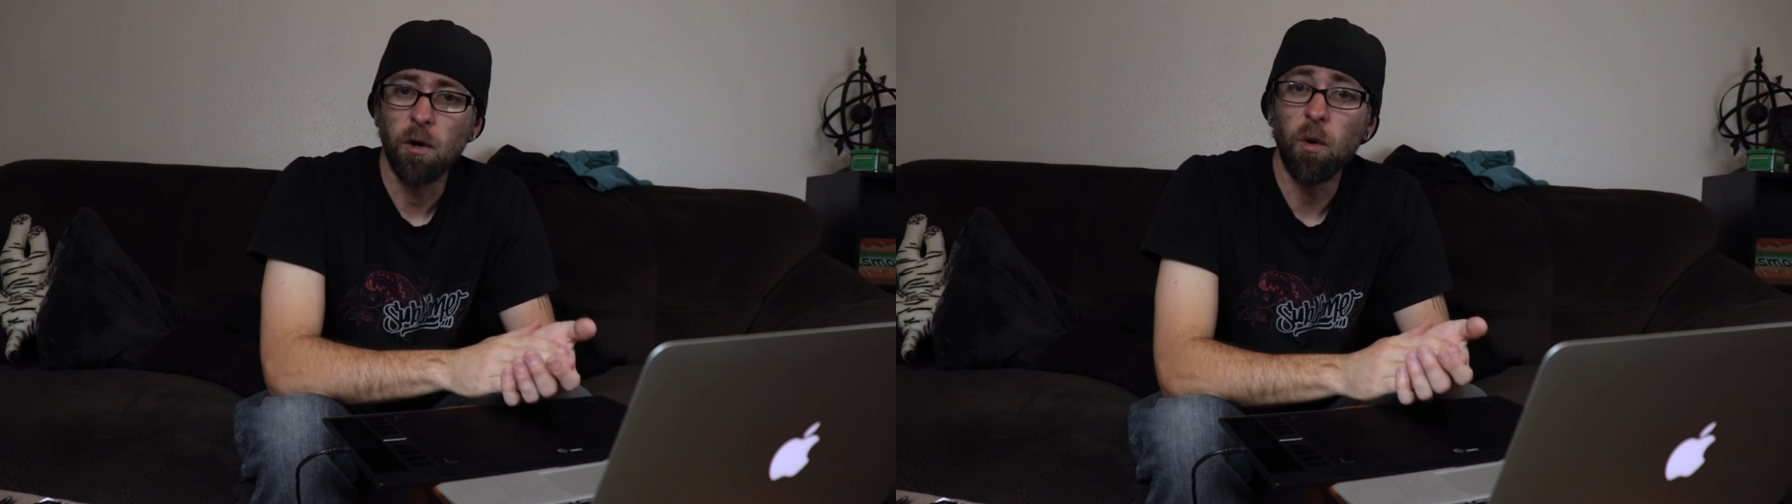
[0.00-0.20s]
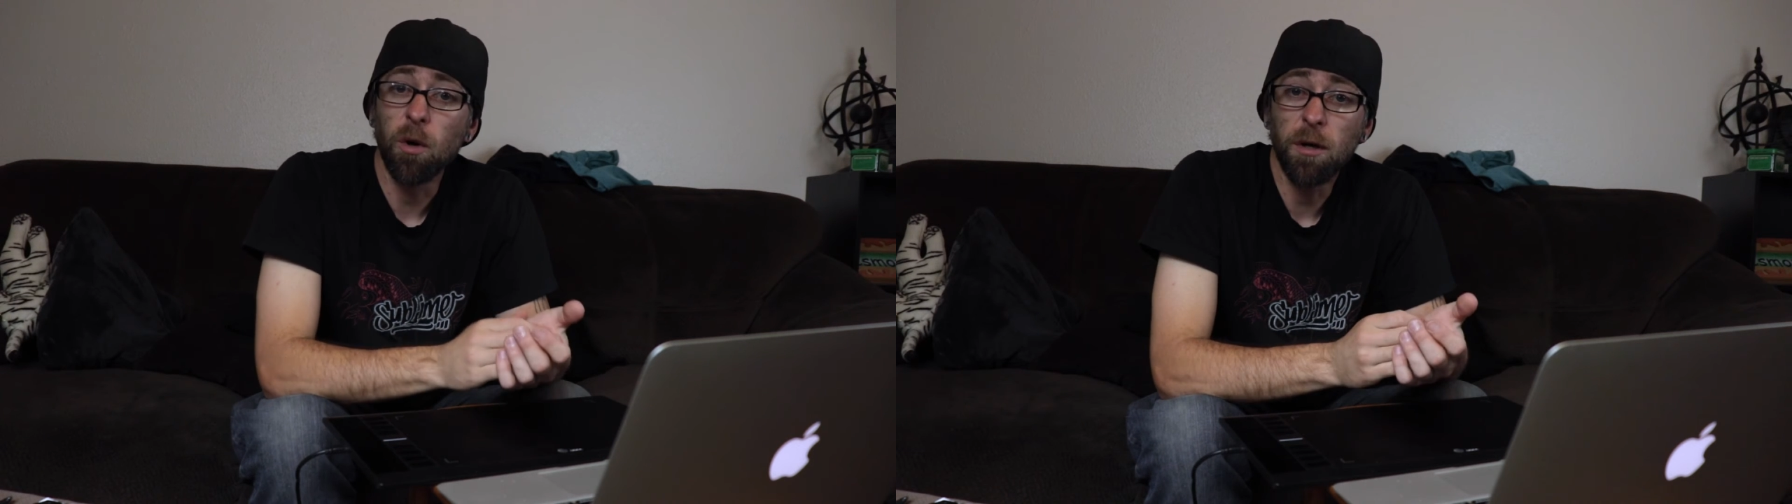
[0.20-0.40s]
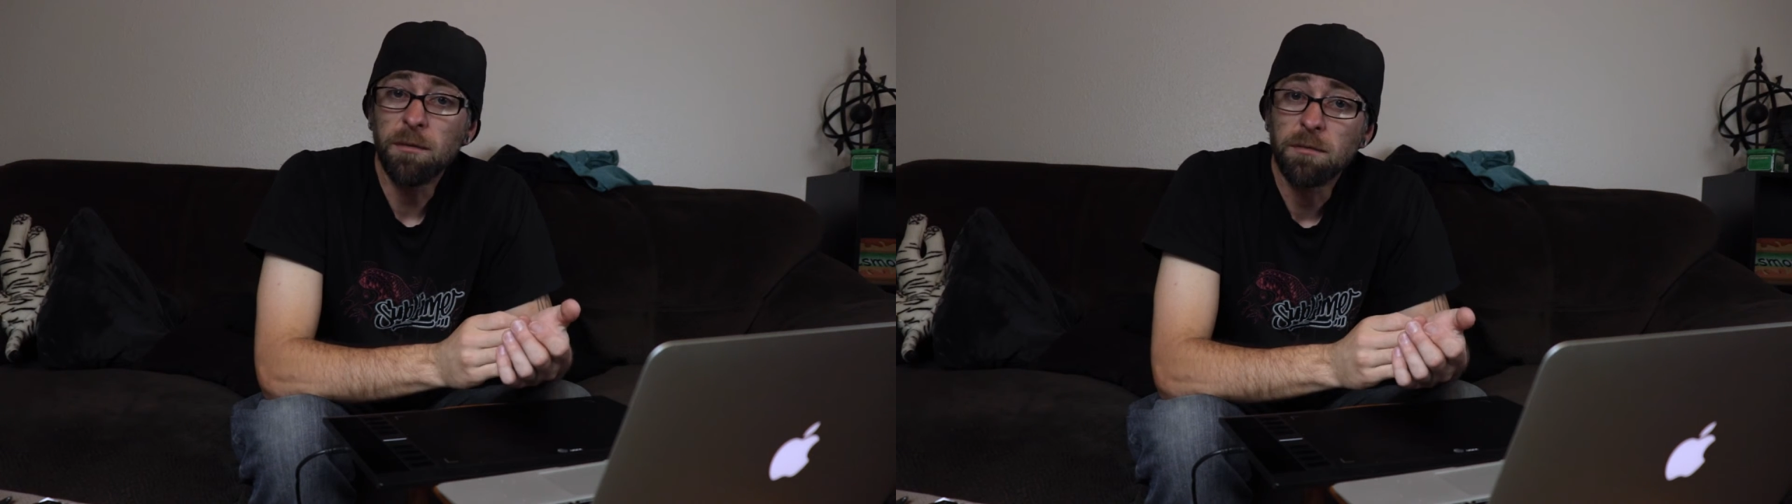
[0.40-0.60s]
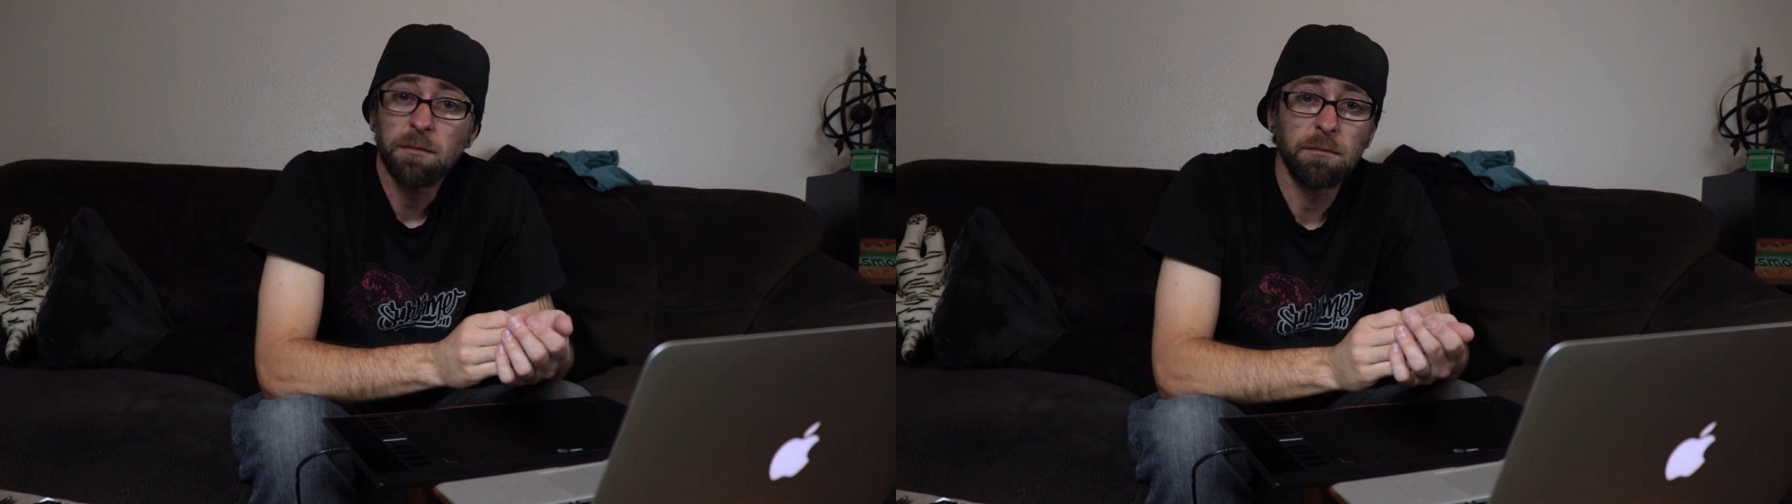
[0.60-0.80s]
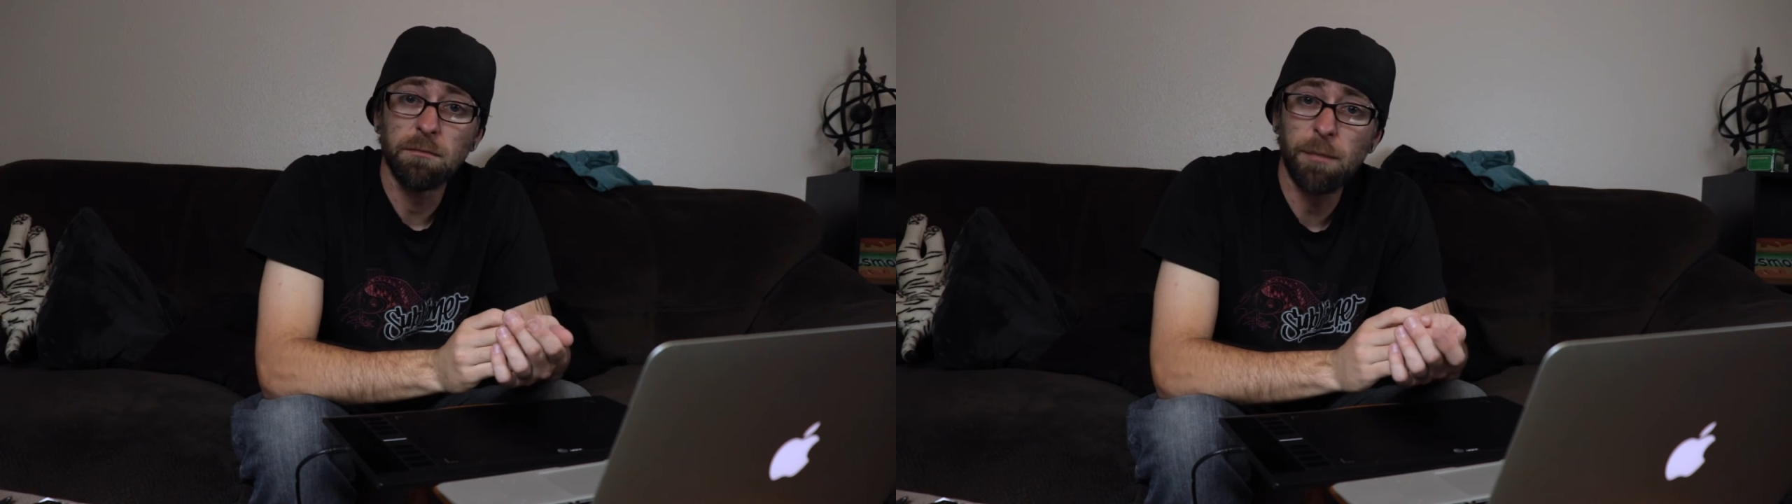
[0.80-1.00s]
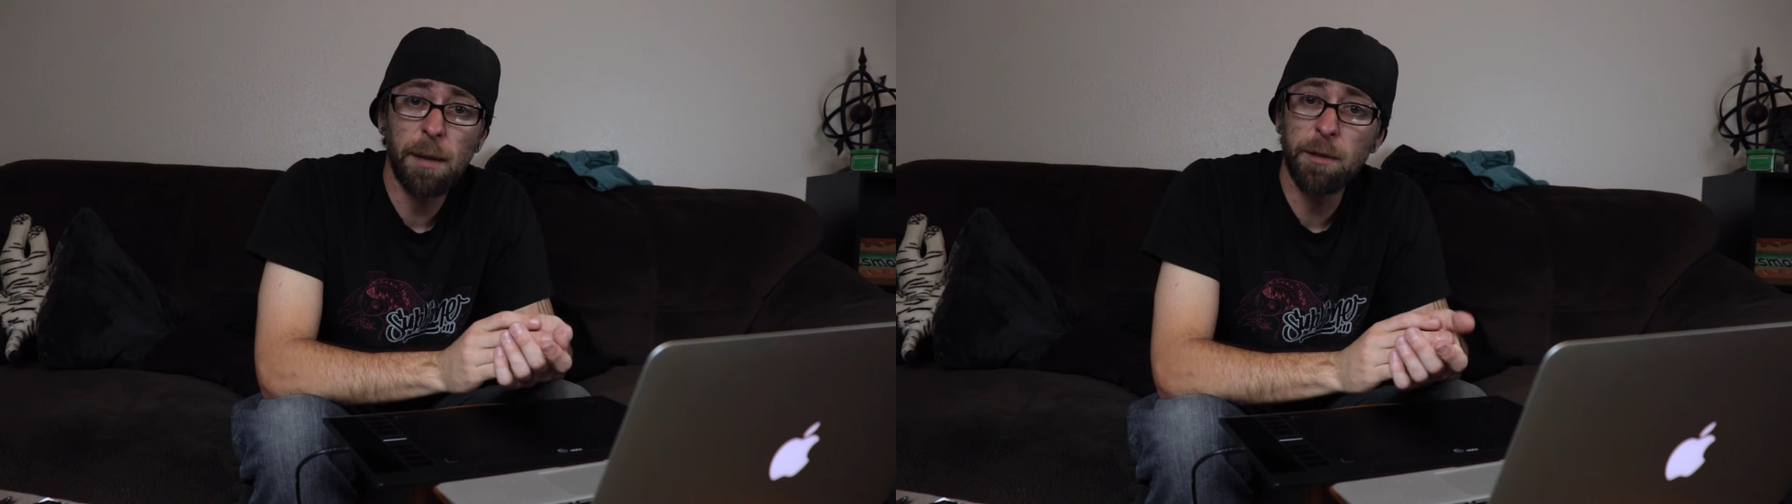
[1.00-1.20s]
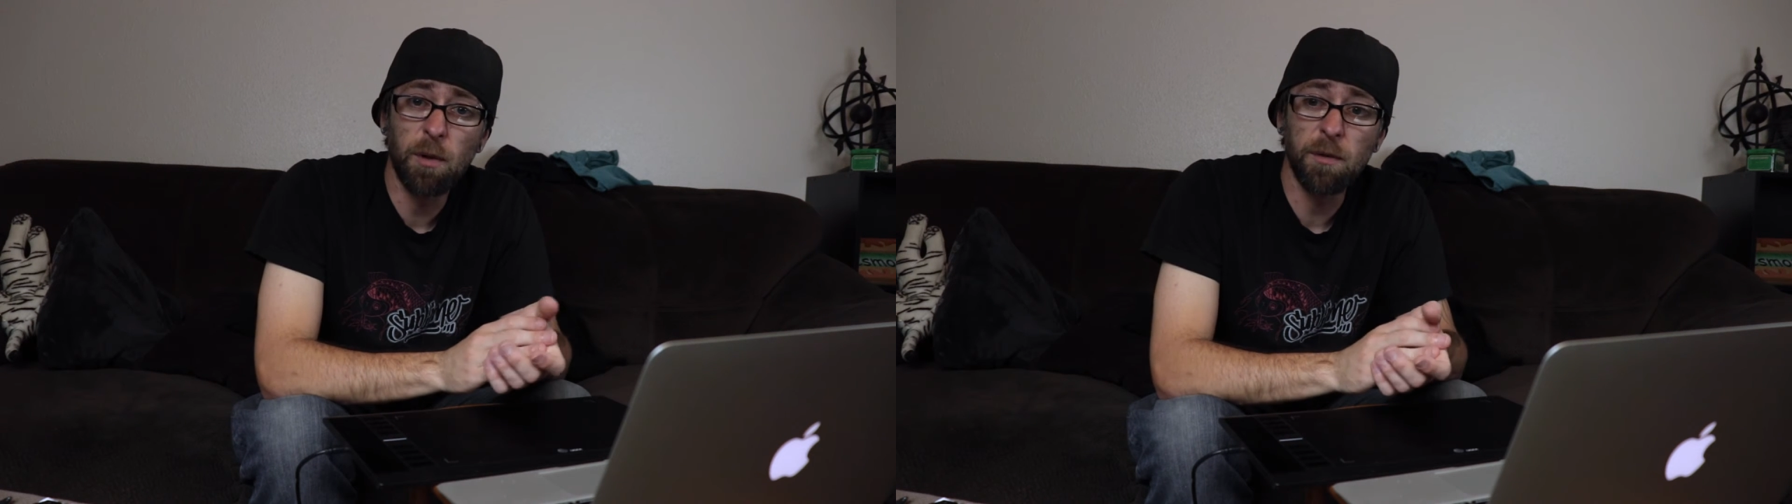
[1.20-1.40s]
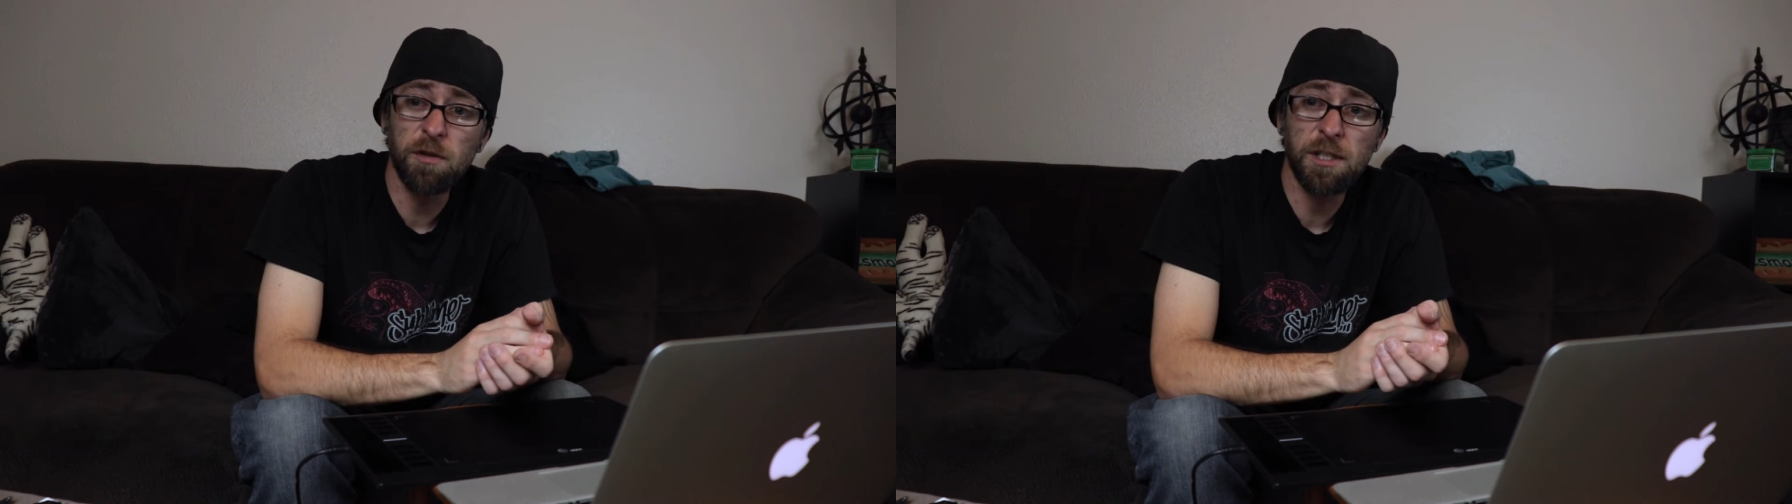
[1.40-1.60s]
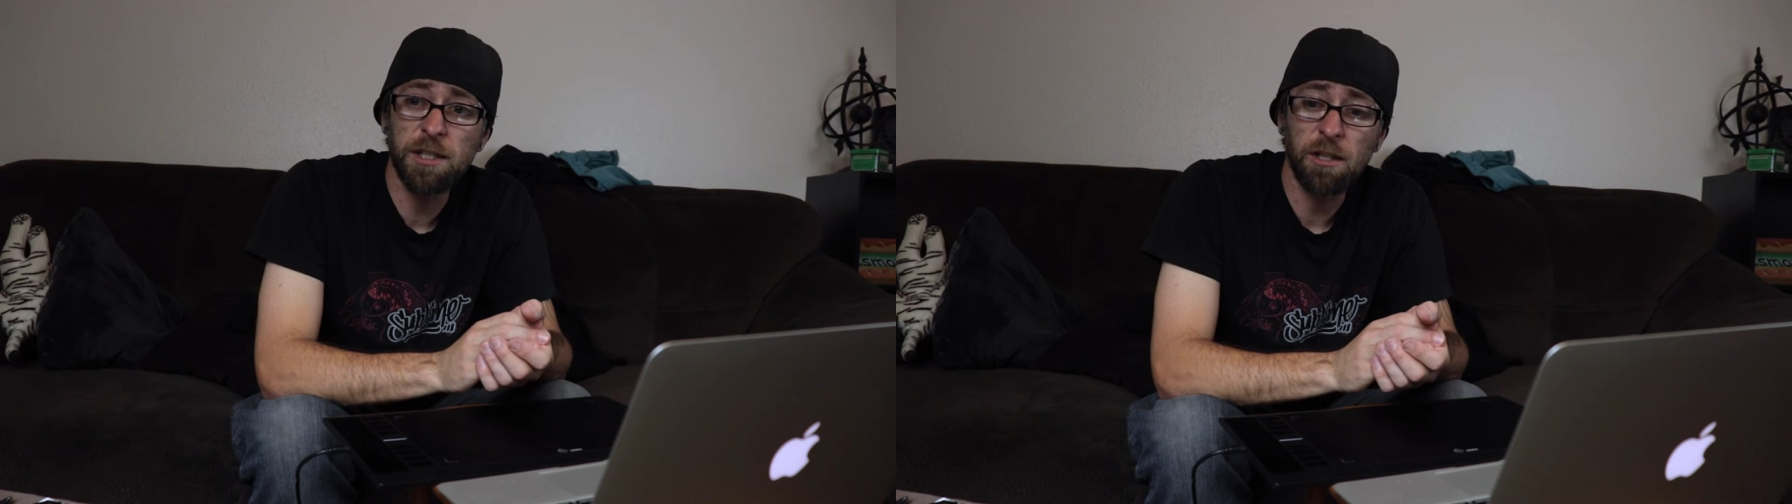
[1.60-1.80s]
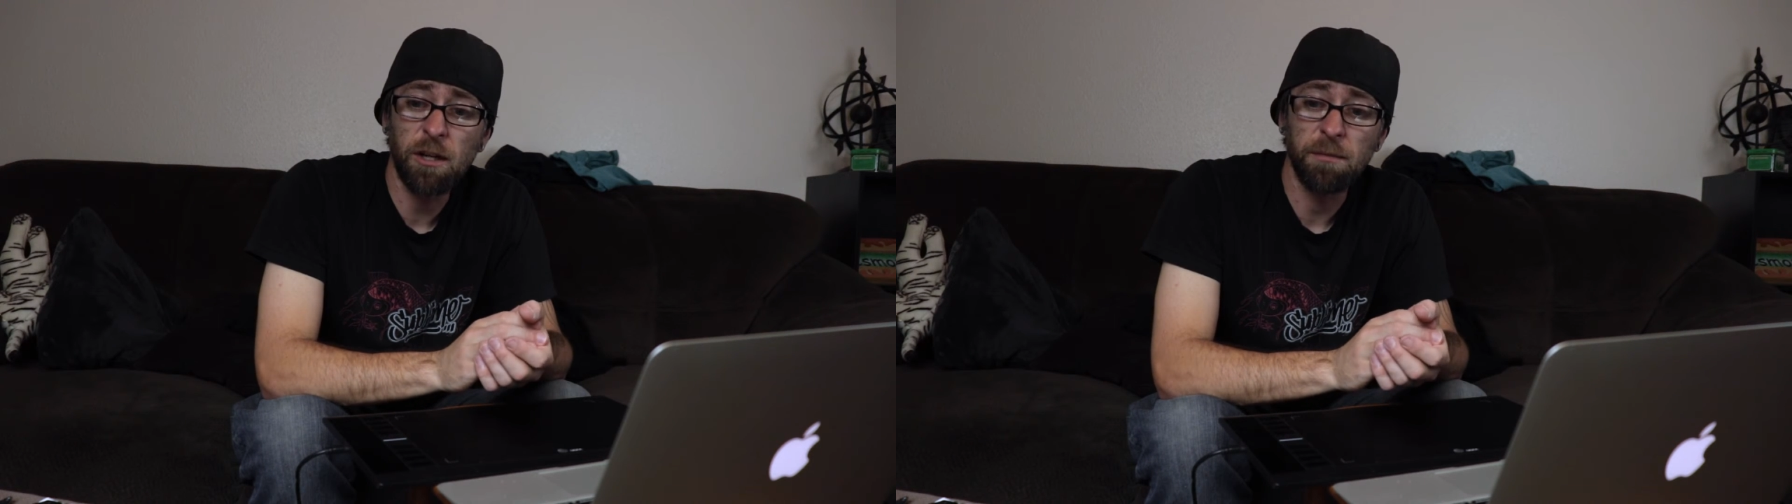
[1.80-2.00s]
Or maybe you won't use
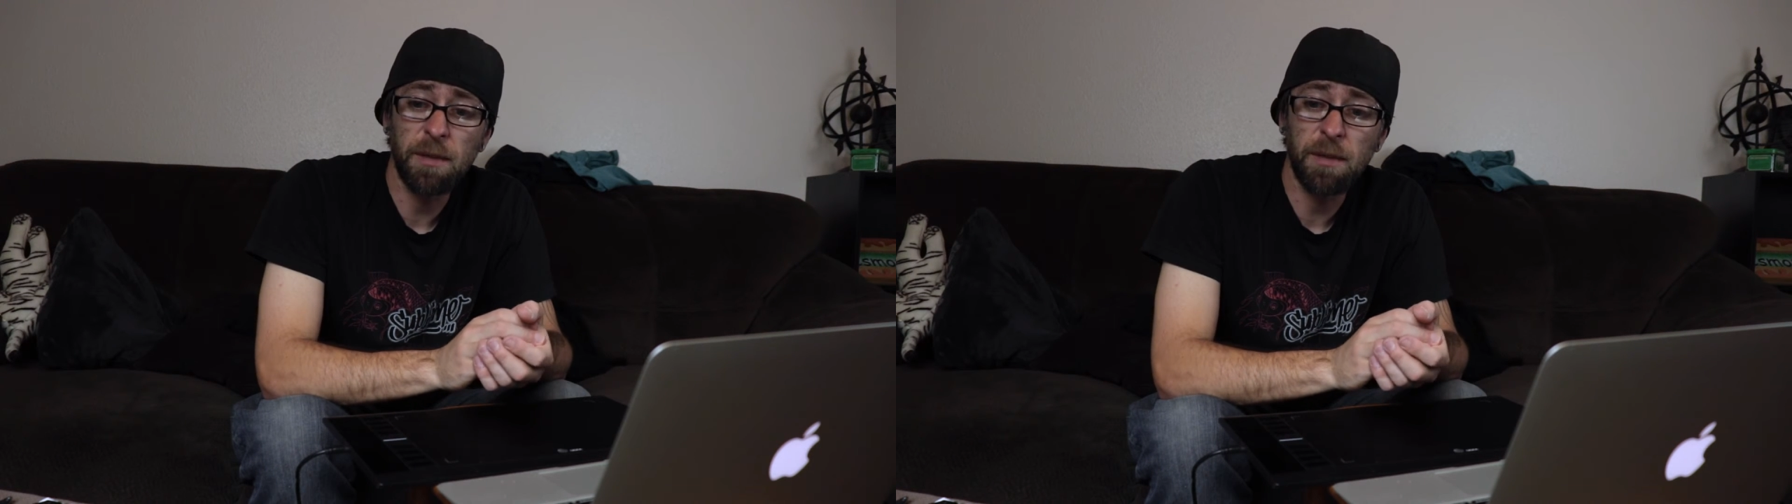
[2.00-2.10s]
these at all.